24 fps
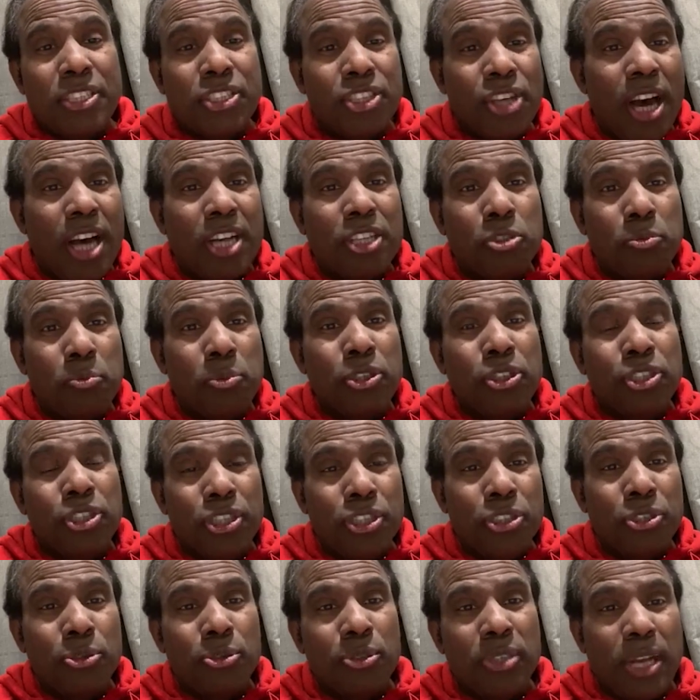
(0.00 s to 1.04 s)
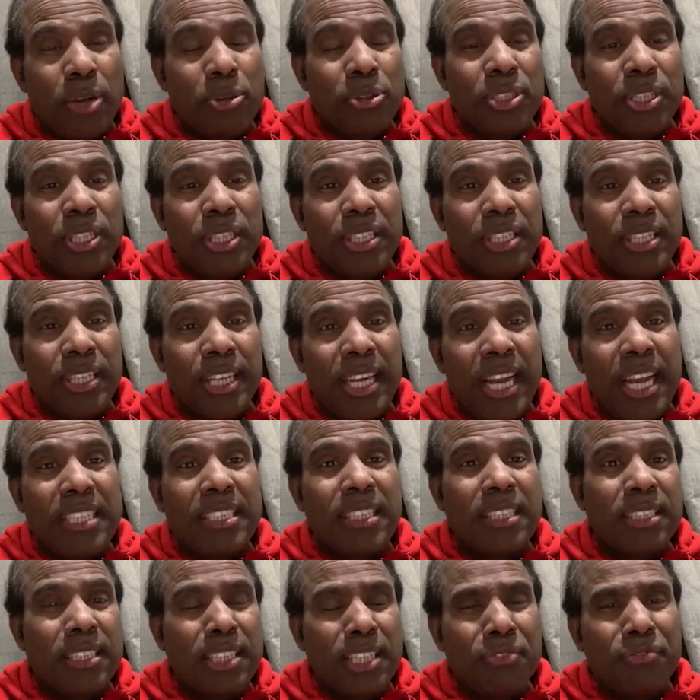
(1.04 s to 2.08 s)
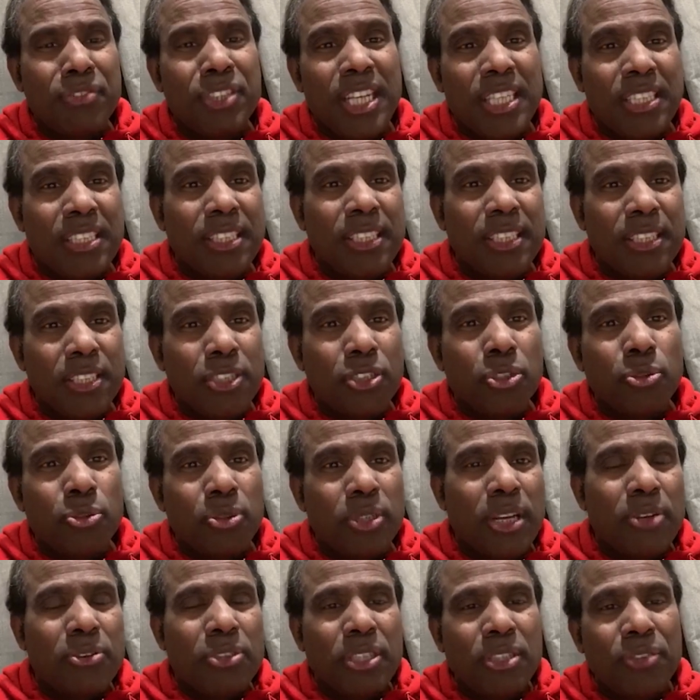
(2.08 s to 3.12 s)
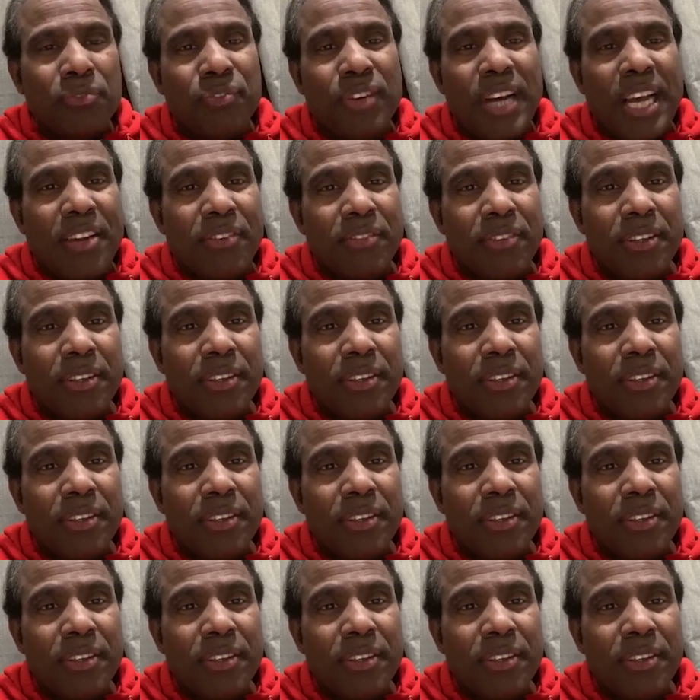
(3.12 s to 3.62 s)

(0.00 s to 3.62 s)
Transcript: George Bush in 2003 as a Chief Justice in 2005.